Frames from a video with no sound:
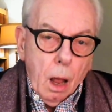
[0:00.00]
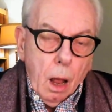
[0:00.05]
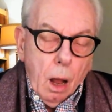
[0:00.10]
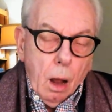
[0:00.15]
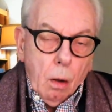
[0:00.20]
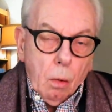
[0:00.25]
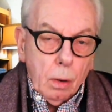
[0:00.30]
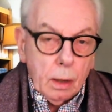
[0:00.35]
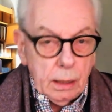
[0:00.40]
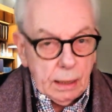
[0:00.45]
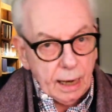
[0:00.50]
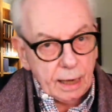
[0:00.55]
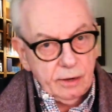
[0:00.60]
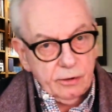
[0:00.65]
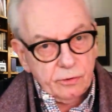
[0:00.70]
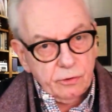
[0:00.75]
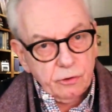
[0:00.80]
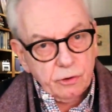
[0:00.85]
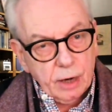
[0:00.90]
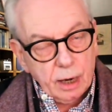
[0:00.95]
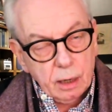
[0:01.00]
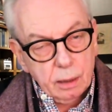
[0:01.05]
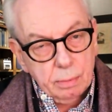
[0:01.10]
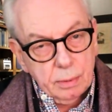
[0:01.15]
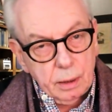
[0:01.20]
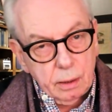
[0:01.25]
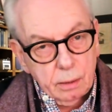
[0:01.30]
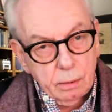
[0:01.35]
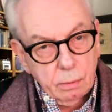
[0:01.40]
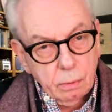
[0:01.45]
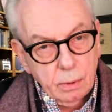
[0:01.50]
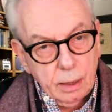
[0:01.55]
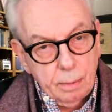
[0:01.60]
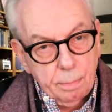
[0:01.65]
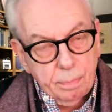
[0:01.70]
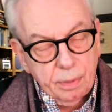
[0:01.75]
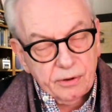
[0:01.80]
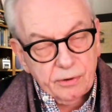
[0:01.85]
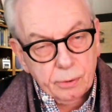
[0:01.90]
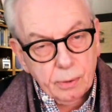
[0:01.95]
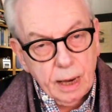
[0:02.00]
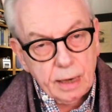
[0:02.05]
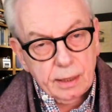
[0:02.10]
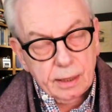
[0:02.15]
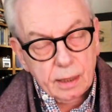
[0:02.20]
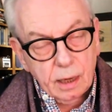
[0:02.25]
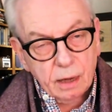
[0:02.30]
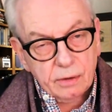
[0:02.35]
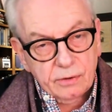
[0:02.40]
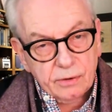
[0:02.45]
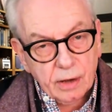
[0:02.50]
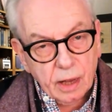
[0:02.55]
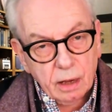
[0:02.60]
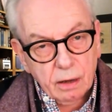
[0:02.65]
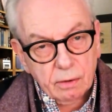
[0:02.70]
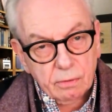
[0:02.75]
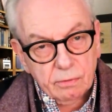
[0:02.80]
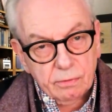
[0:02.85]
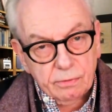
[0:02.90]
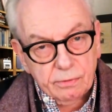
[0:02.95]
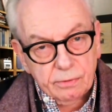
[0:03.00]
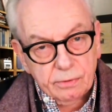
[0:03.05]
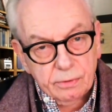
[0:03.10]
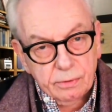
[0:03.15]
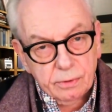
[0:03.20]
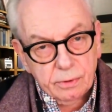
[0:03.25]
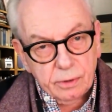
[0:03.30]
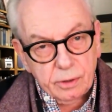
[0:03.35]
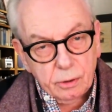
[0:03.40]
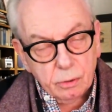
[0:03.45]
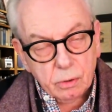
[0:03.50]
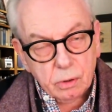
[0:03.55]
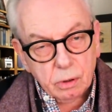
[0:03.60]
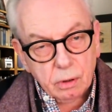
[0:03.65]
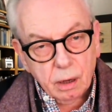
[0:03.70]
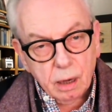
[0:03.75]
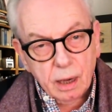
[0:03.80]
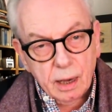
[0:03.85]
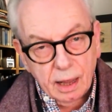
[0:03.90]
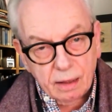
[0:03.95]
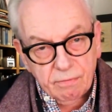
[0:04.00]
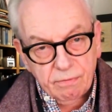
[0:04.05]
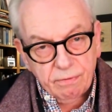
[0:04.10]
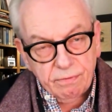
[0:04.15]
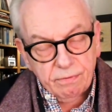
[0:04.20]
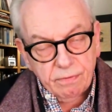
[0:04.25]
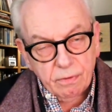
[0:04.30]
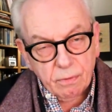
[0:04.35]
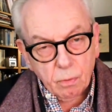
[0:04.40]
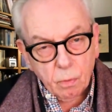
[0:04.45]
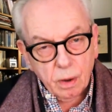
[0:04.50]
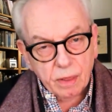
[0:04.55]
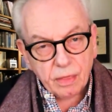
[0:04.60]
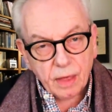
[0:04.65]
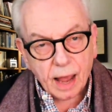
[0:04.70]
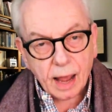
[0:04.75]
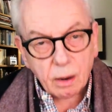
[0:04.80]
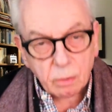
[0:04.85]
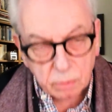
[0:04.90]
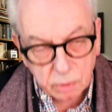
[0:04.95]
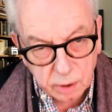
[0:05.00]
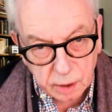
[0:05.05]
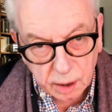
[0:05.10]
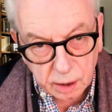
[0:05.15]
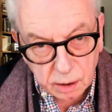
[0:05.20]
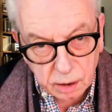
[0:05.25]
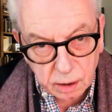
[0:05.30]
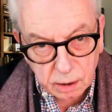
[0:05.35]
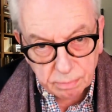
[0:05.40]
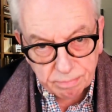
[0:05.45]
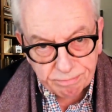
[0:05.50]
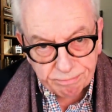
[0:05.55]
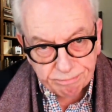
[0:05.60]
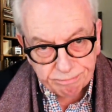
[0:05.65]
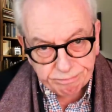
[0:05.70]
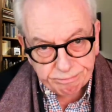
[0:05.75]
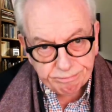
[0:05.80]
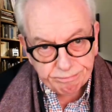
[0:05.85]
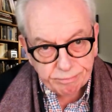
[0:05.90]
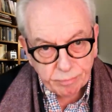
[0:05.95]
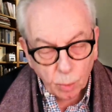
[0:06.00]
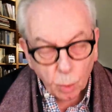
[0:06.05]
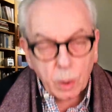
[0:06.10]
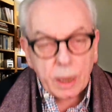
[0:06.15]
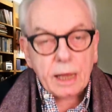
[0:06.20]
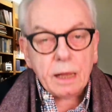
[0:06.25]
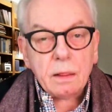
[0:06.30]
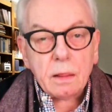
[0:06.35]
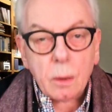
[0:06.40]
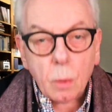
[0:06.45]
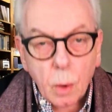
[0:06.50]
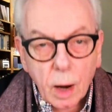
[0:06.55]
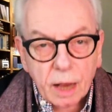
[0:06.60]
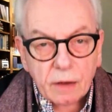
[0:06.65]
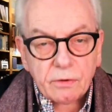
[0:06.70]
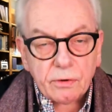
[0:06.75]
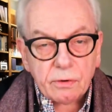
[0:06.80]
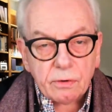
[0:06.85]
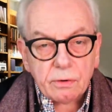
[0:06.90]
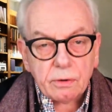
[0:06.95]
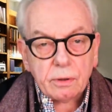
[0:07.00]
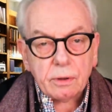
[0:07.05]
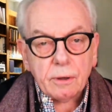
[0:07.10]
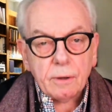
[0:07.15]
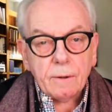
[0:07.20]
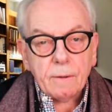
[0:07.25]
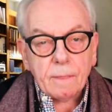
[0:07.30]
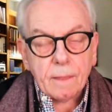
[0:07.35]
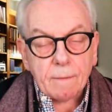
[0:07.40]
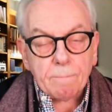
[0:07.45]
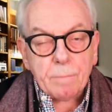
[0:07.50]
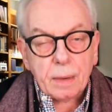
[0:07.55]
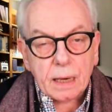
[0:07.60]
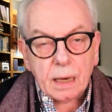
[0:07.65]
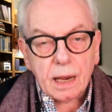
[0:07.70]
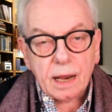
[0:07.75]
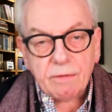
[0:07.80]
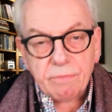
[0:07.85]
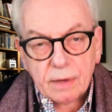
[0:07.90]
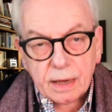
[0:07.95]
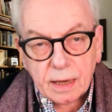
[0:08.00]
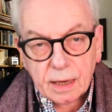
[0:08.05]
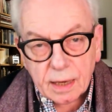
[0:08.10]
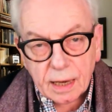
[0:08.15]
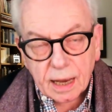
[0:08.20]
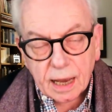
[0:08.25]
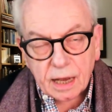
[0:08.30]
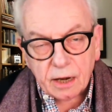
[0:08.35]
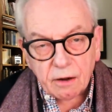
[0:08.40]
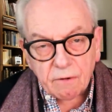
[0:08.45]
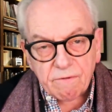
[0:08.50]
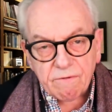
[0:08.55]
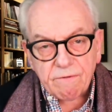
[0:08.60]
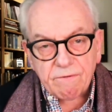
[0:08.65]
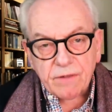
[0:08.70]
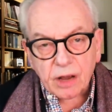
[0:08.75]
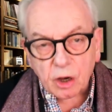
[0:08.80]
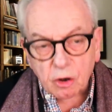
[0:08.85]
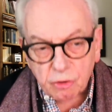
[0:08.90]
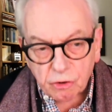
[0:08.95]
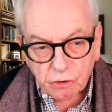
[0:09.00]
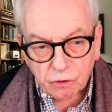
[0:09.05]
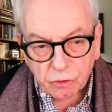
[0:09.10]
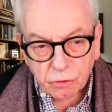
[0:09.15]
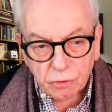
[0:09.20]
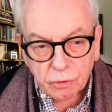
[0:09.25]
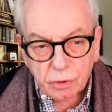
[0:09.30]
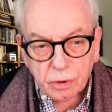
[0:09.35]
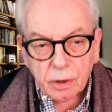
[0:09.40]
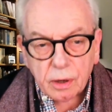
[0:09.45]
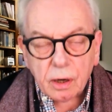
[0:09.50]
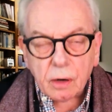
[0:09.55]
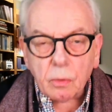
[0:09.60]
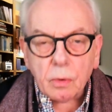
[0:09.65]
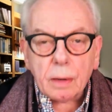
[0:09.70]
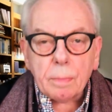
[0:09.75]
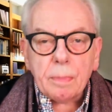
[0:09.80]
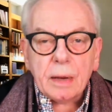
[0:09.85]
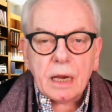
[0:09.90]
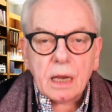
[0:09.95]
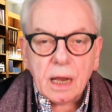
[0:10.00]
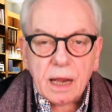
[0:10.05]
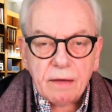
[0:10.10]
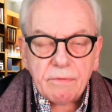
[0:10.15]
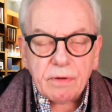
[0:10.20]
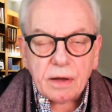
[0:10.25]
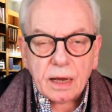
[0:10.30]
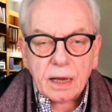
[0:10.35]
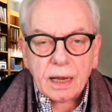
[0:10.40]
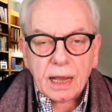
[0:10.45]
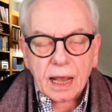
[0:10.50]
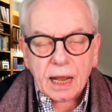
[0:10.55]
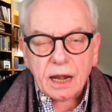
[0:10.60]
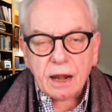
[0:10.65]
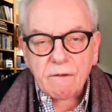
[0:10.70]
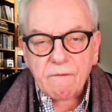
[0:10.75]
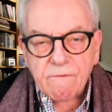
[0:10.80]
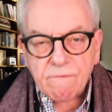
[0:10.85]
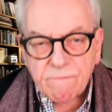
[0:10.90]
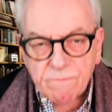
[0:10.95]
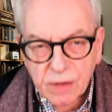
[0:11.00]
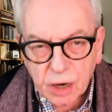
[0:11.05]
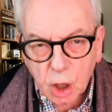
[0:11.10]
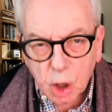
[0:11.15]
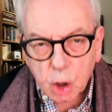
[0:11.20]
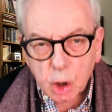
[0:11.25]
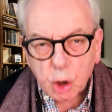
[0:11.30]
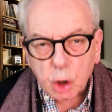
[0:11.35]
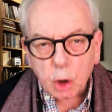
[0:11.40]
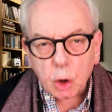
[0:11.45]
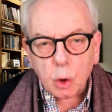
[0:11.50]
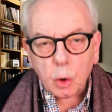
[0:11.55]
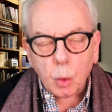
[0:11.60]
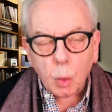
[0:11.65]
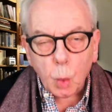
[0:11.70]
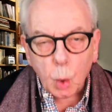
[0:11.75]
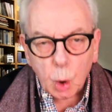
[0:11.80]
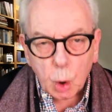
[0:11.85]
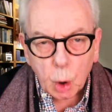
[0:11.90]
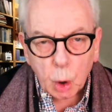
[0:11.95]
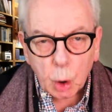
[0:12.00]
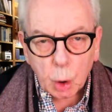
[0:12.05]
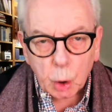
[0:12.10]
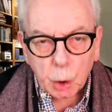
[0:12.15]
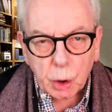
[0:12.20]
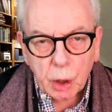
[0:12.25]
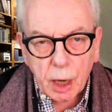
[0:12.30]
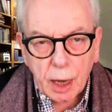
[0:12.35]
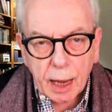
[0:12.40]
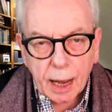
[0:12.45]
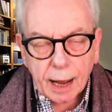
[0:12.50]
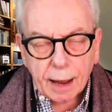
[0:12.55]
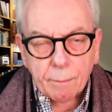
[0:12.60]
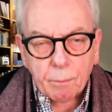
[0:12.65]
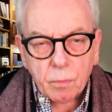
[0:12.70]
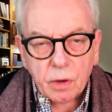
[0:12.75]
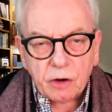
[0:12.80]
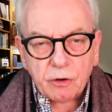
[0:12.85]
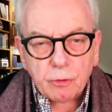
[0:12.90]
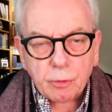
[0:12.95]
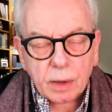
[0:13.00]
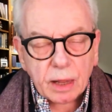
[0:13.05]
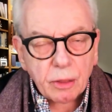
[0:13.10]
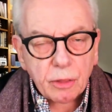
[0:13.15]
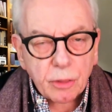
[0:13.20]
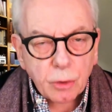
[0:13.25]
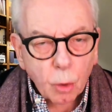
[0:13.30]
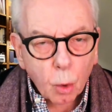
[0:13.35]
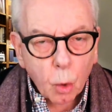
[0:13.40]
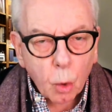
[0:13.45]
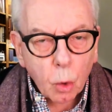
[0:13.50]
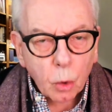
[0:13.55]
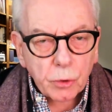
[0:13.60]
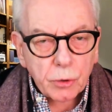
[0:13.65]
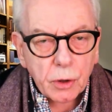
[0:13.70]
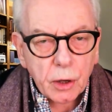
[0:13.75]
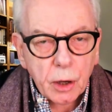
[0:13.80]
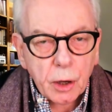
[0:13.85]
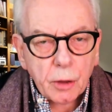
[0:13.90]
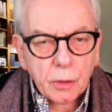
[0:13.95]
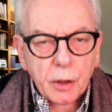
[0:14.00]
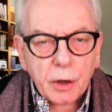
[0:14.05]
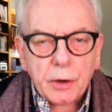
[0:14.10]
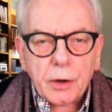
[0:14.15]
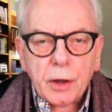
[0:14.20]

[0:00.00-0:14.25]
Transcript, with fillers: Well, ladies and gentlemen, we persuaded ourselves you could live without it. We in the West have been living in a fiction. We've been living in a fictional world in which we thought that